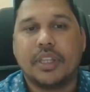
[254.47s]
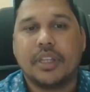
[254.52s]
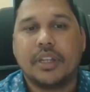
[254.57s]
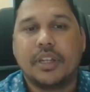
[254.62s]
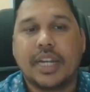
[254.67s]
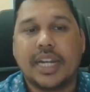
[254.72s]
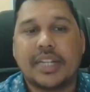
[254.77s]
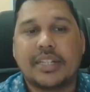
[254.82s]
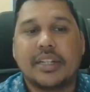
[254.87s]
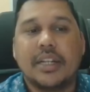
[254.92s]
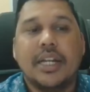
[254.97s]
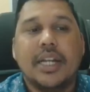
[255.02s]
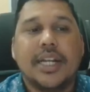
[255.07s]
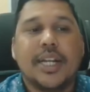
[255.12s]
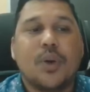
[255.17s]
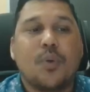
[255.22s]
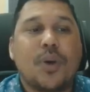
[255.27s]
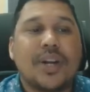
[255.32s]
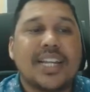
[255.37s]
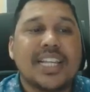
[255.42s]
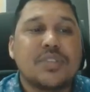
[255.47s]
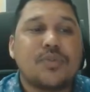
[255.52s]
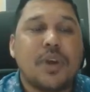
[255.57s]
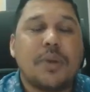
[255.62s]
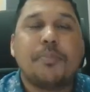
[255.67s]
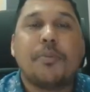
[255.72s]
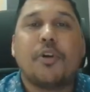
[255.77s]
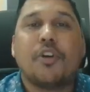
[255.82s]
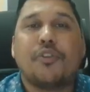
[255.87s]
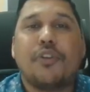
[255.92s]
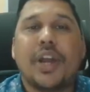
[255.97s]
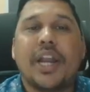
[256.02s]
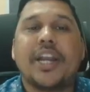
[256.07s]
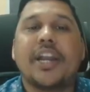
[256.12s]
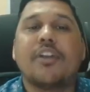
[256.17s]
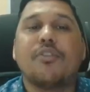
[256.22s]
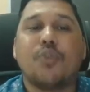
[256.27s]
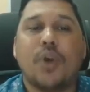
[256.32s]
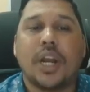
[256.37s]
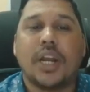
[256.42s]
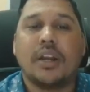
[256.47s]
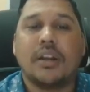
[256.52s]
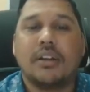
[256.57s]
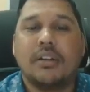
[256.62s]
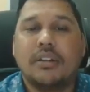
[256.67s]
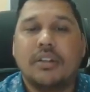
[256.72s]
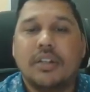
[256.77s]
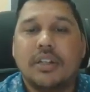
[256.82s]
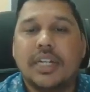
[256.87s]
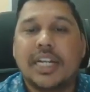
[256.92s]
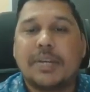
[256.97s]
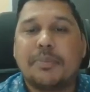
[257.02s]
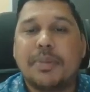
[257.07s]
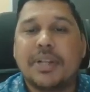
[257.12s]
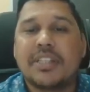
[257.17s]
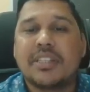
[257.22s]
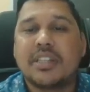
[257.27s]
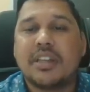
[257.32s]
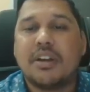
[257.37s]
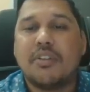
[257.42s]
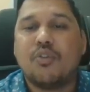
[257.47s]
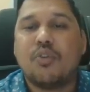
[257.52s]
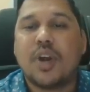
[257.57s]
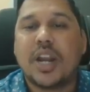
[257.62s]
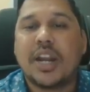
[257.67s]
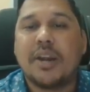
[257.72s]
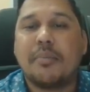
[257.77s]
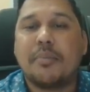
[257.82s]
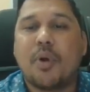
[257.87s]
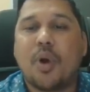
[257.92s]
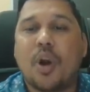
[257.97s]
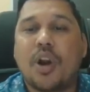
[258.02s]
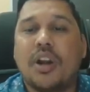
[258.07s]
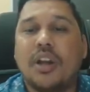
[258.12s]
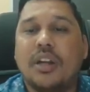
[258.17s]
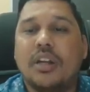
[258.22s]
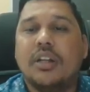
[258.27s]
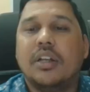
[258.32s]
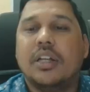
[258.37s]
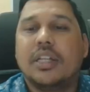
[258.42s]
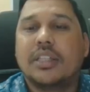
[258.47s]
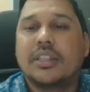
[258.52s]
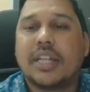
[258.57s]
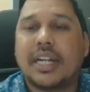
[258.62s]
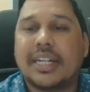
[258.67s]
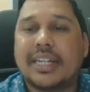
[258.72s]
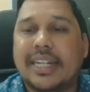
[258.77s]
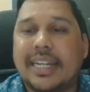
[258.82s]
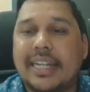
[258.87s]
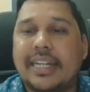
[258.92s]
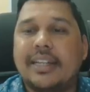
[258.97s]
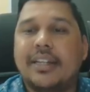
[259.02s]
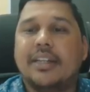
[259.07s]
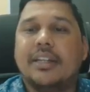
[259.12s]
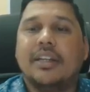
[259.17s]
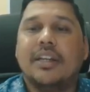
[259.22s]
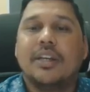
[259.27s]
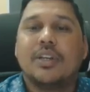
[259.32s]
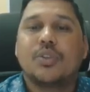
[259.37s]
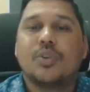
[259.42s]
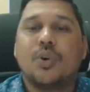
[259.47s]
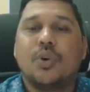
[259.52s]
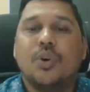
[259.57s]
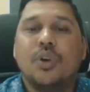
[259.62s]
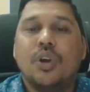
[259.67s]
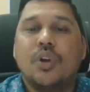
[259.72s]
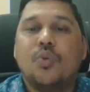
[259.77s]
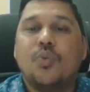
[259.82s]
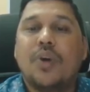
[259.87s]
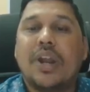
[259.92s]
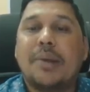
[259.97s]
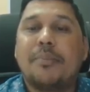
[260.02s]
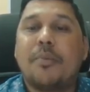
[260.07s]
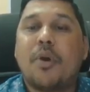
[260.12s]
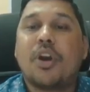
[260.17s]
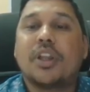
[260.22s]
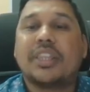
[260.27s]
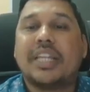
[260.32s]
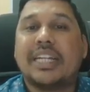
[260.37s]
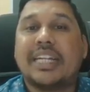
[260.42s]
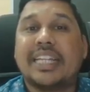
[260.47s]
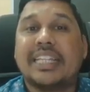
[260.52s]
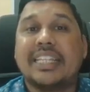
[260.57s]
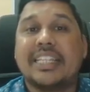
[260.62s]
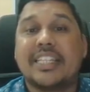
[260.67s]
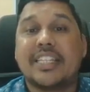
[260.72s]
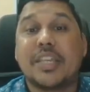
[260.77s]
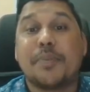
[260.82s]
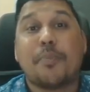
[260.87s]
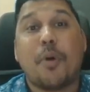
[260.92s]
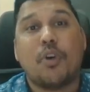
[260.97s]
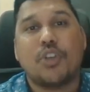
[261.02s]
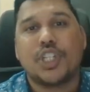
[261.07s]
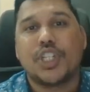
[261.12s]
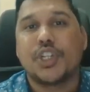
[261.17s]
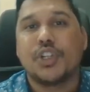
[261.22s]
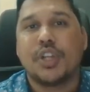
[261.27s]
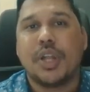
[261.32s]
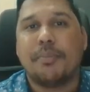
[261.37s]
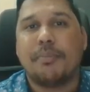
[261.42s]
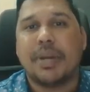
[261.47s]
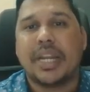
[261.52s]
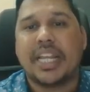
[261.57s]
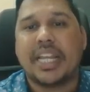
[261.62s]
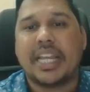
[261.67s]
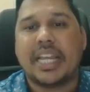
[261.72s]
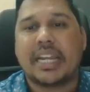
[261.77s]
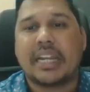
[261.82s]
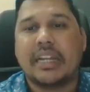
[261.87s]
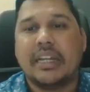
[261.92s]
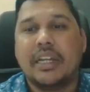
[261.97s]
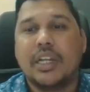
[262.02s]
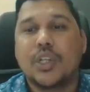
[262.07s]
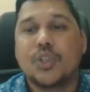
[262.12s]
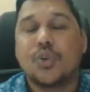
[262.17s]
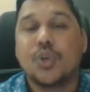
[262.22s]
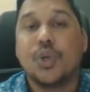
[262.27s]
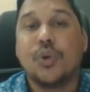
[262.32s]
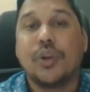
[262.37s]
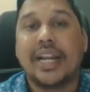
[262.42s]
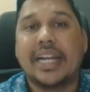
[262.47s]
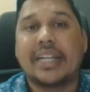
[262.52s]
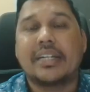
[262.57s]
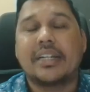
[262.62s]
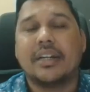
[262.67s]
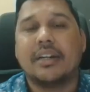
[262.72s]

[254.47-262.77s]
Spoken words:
Right. Now what is 1 power 500? 1. It means 1 mod 30. So 1 mod 30, this is a positive number here. So you will get,